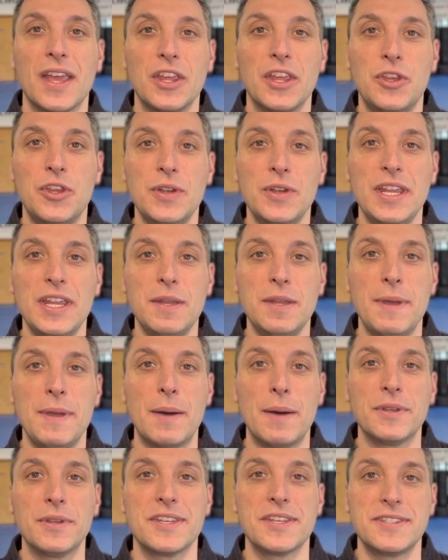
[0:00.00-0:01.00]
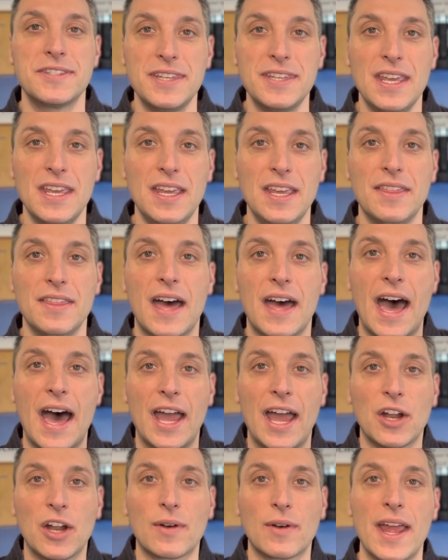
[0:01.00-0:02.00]
you need to be able to see the
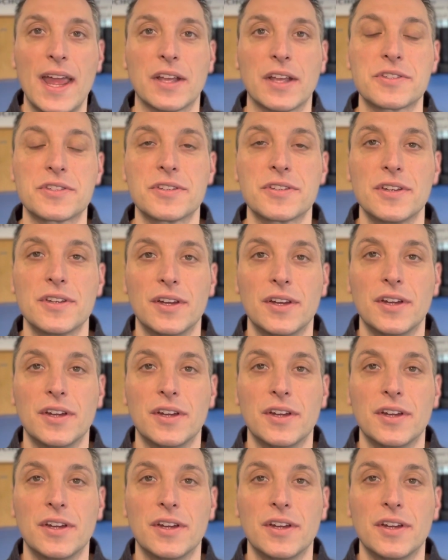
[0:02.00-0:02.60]
higher ranks.